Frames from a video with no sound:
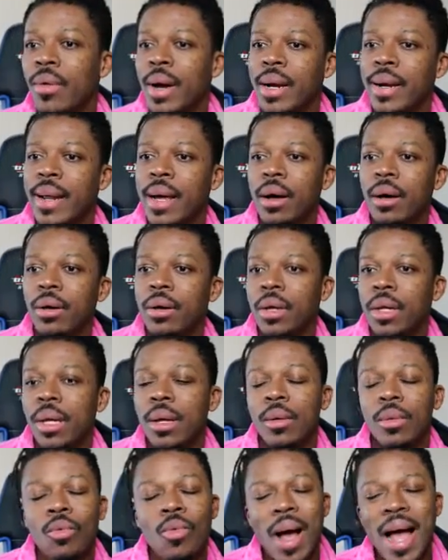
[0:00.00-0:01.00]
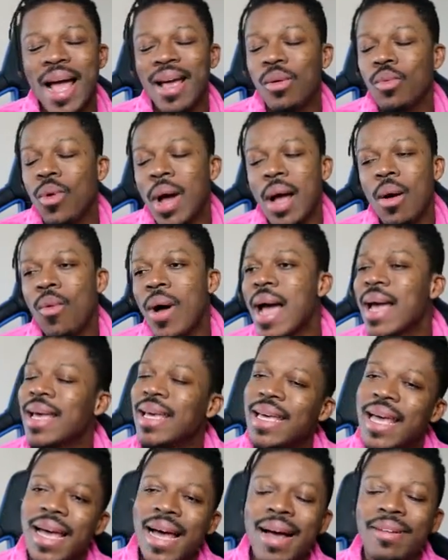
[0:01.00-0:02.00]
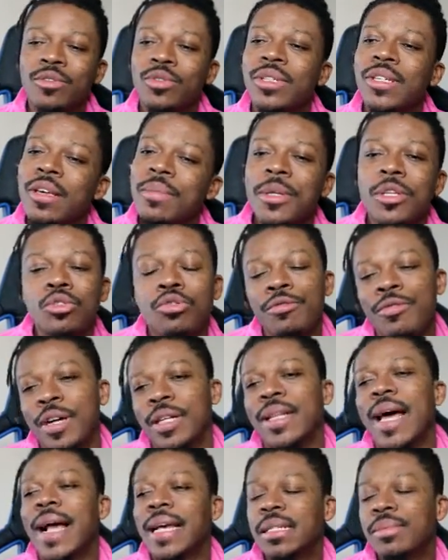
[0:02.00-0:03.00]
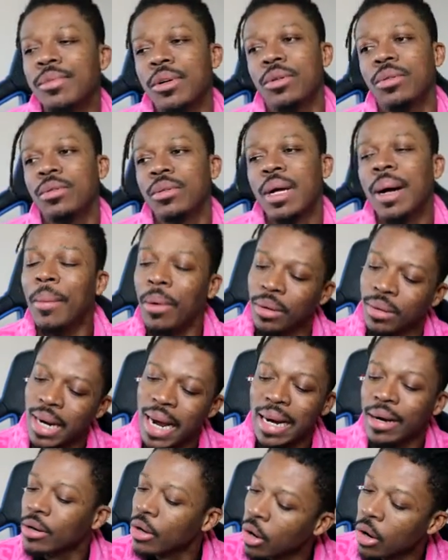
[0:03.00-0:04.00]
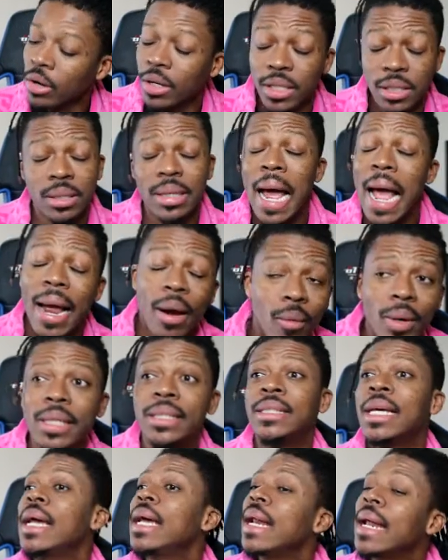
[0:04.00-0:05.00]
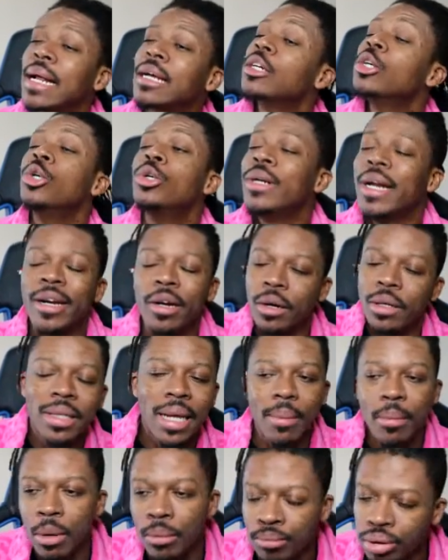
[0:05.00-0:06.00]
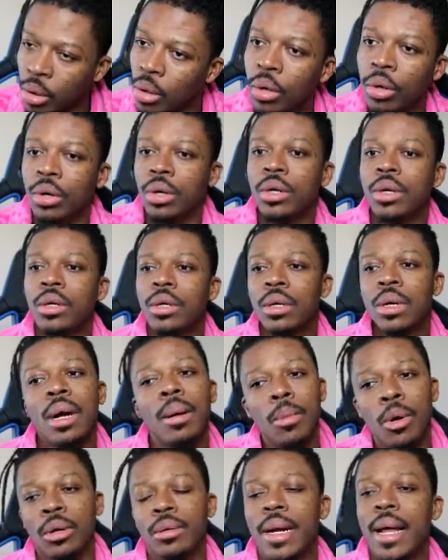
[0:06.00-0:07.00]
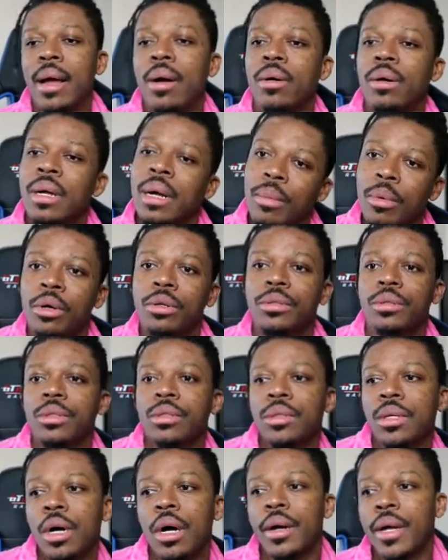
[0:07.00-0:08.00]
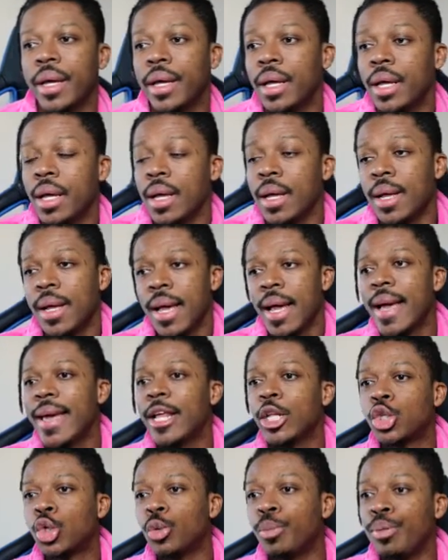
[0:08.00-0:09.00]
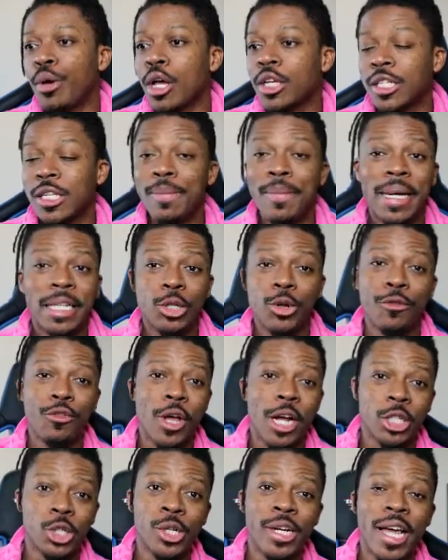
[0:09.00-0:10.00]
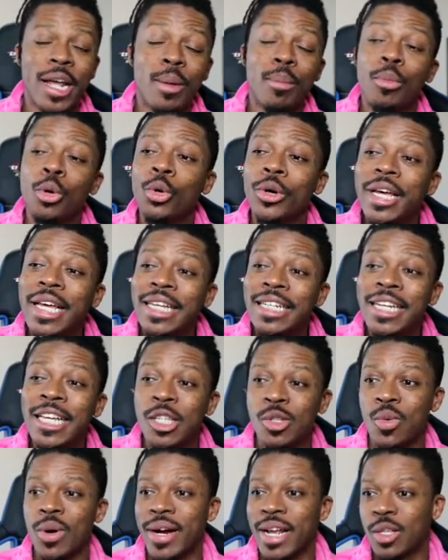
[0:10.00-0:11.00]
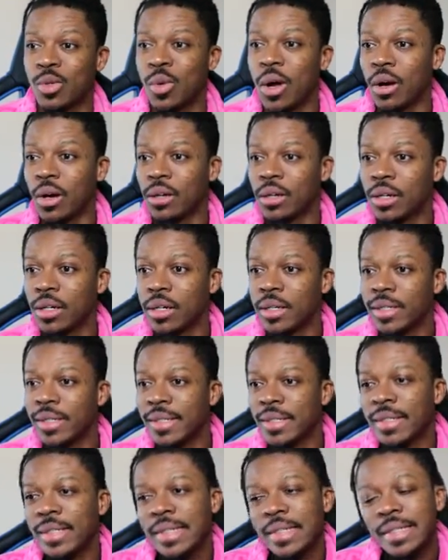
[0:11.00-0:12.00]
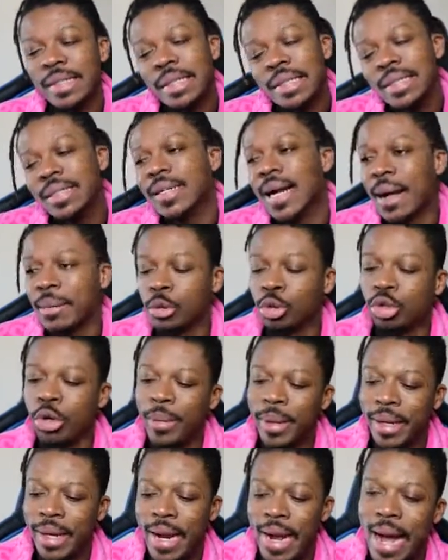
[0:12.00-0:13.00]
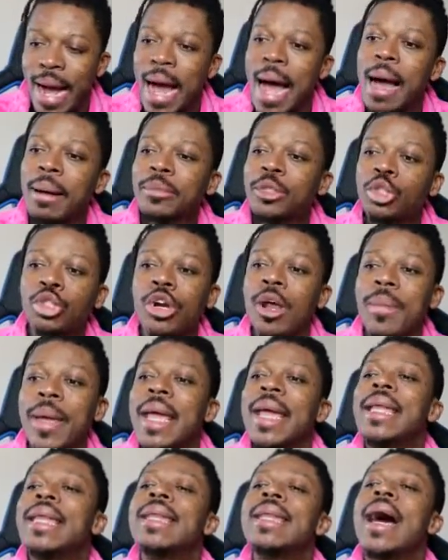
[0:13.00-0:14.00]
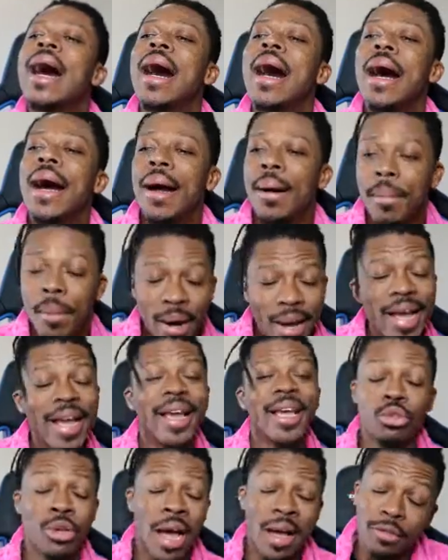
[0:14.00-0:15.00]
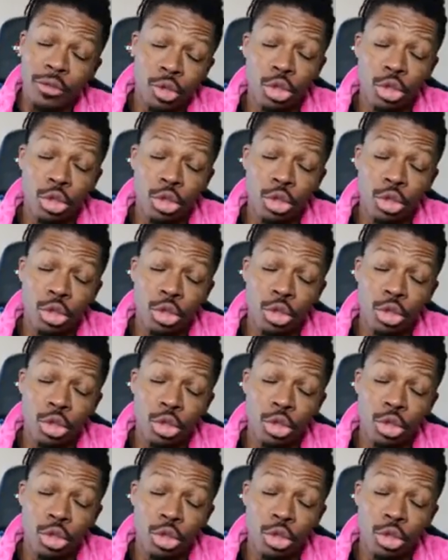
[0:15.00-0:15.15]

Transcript: right now. Why, why, why EA have to give me two Van Dijks, bro? Come on. I know he's high rated and good and all that, but bro, come on, man. Come on. Okay, 82 plus. Imagine if you actually get a blue in this one as well. I'm dreaming. I'm dreaming. But hey, you have